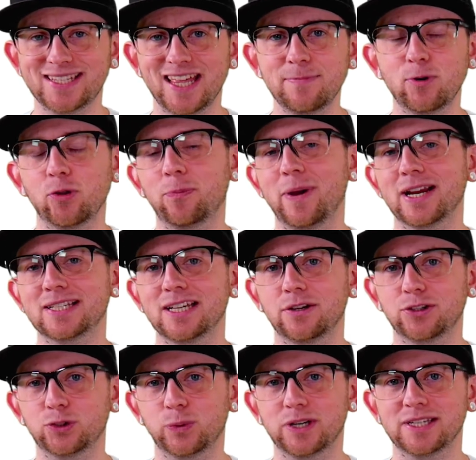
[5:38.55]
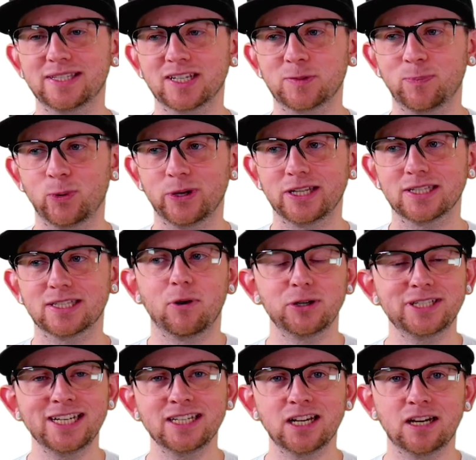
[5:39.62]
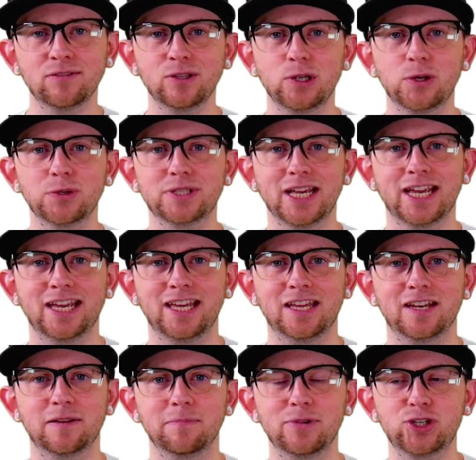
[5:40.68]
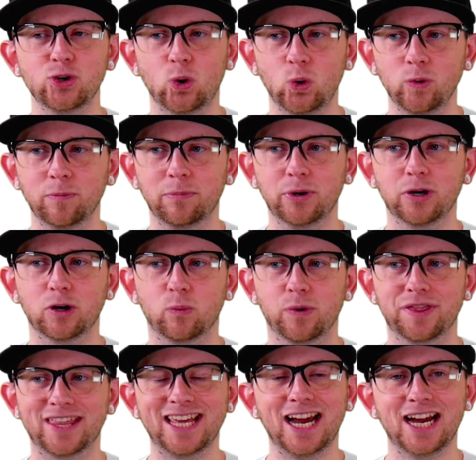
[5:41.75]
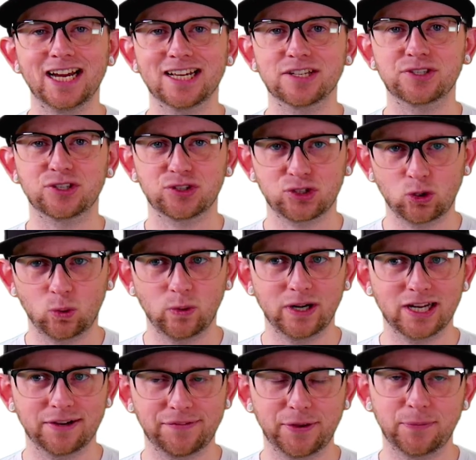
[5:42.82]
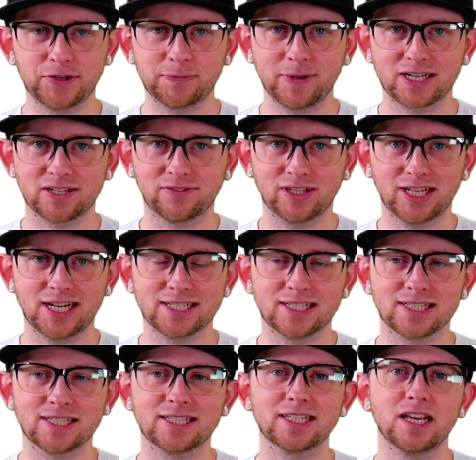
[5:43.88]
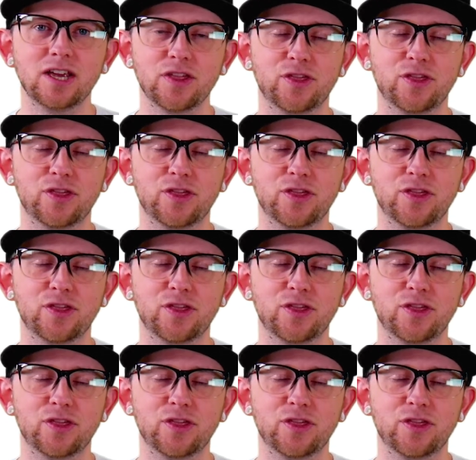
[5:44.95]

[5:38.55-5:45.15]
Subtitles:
They both maxed out at 26 points. Martin Davalos and Mitchell Oldenburg were the highest scoring of their respective classes.